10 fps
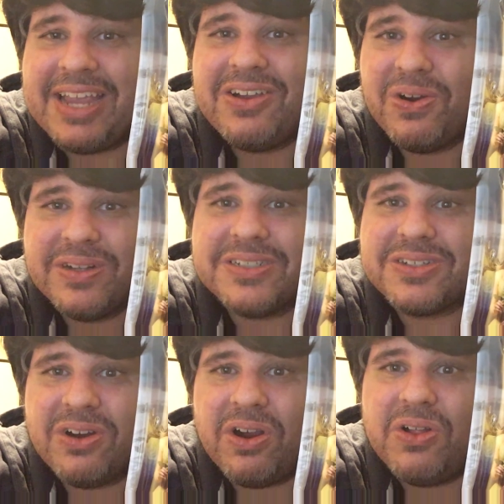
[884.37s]
gorgeous
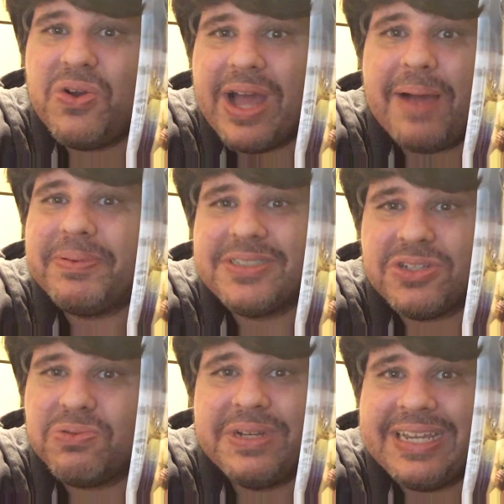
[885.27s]
girl who happens
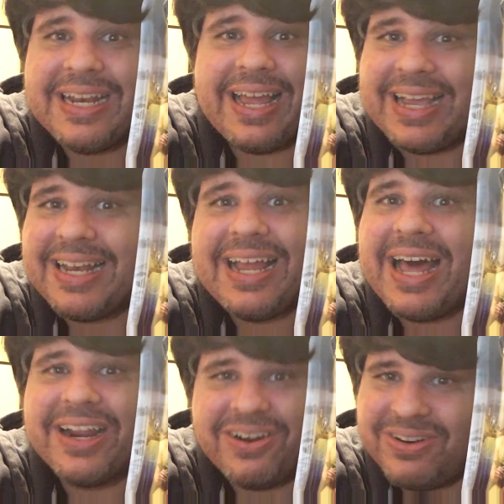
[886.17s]
to read like a
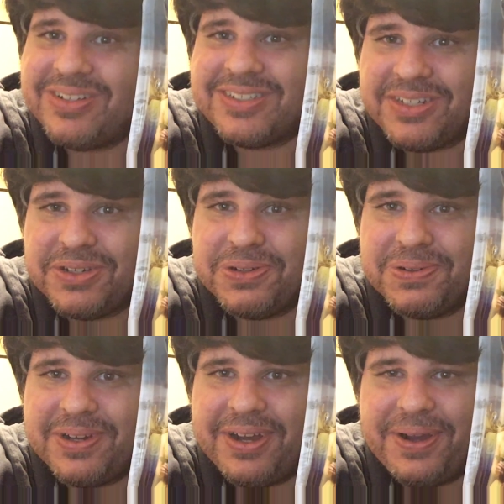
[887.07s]
lot of girls
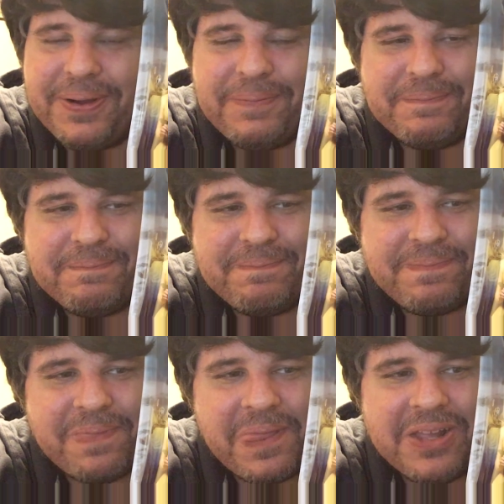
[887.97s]
do.
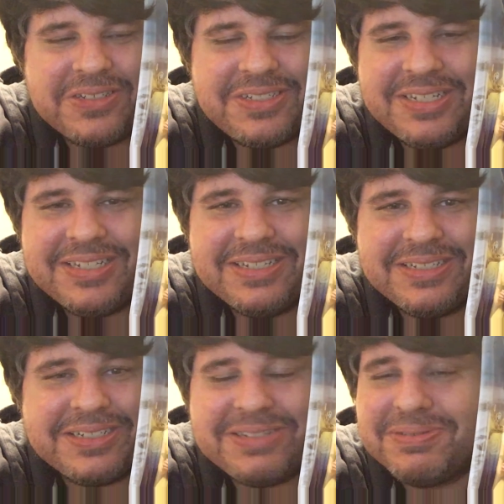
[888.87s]

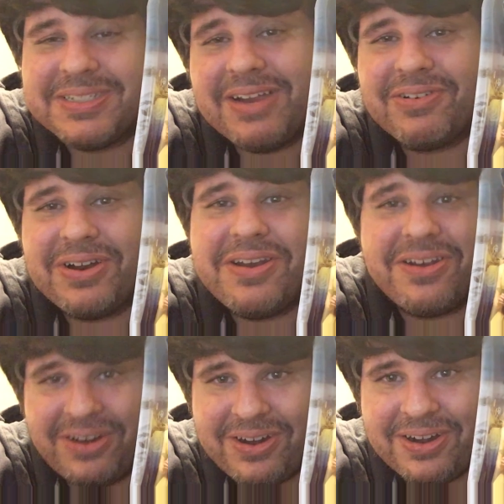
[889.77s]
She was never a
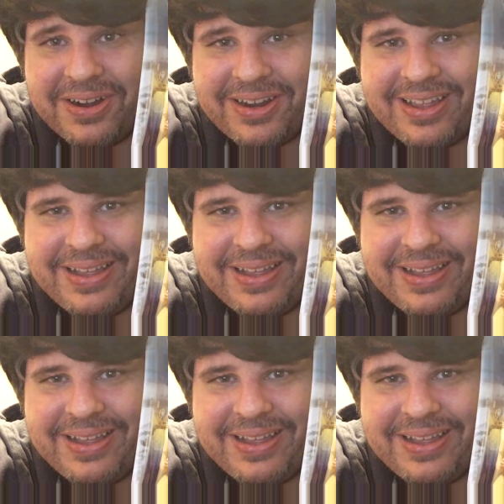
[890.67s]
nerd.